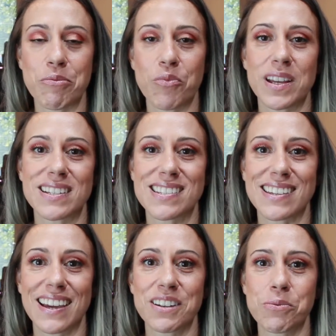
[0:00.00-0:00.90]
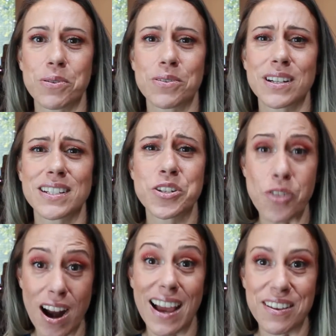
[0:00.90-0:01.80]
We decided we were going to
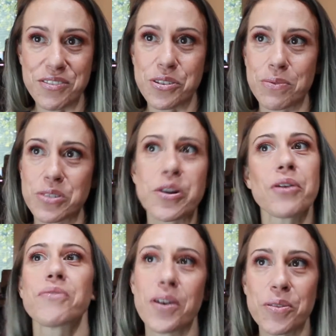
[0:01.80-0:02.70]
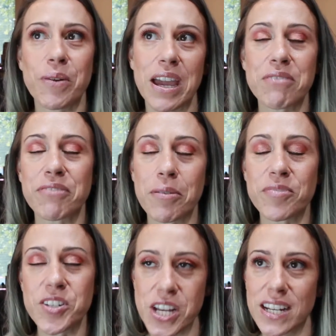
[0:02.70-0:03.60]
drive, so we drove all the way from
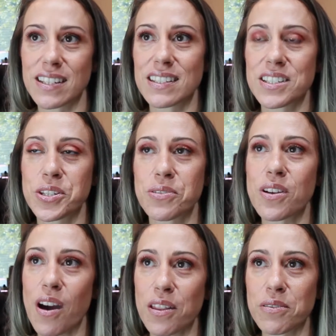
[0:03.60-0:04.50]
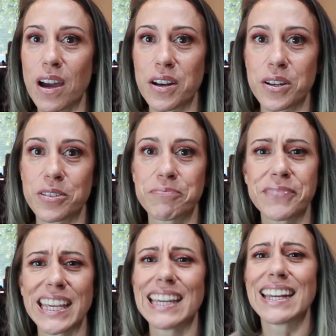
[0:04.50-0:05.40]
Virginia to Colorado.
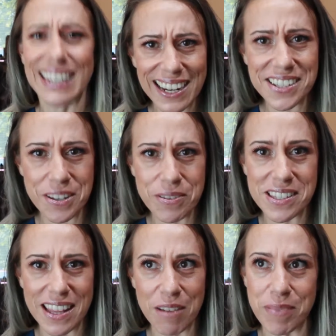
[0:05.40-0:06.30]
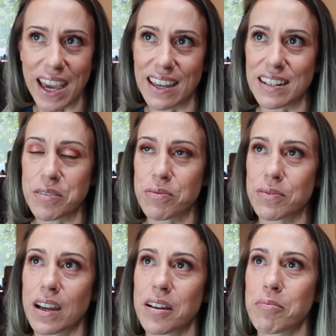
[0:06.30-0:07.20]
It actually wasn't that bad. It
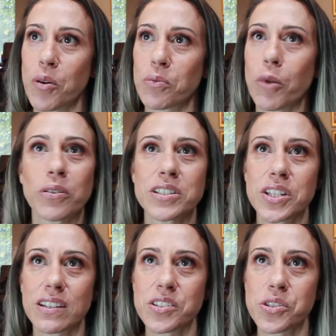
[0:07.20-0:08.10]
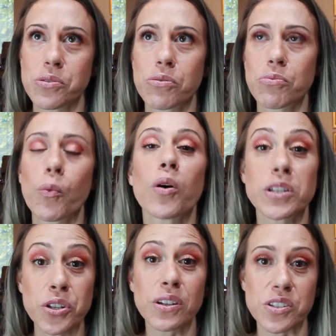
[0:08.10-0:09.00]
only took us, well, it
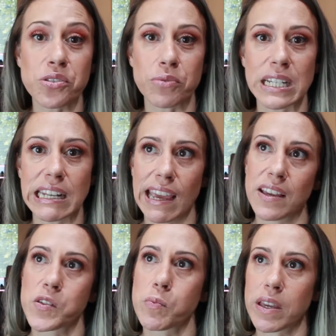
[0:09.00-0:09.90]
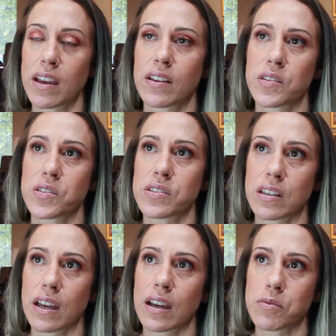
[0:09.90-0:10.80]
took us 3 days because,
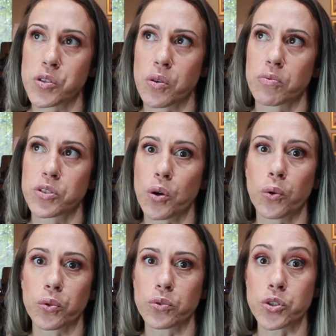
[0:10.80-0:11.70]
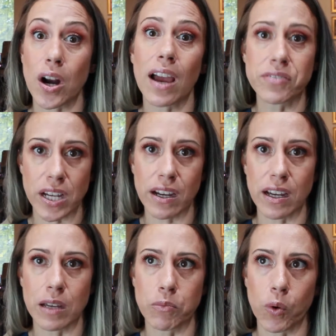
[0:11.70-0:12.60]
so total drive
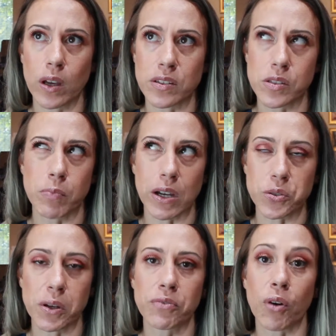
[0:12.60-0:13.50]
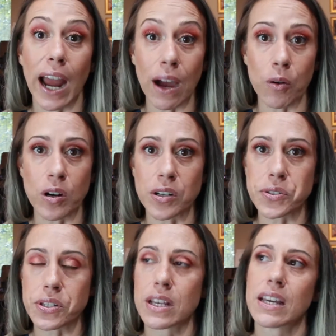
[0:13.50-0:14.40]
time was about 24
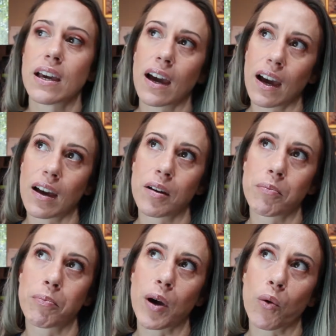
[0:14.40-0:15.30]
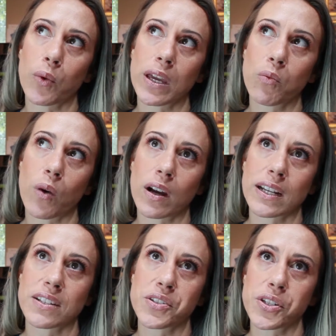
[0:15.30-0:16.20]
hours. But we
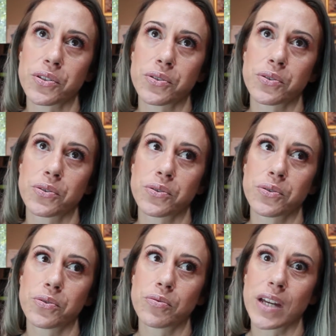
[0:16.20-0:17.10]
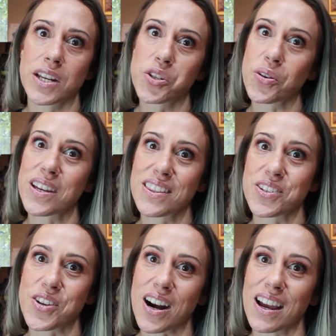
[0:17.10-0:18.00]
wanted to enjoy the
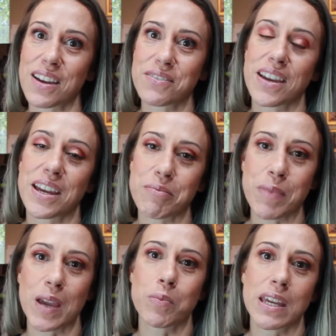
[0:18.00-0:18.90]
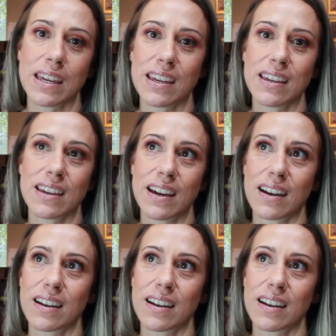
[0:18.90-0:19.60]
drive and maybe,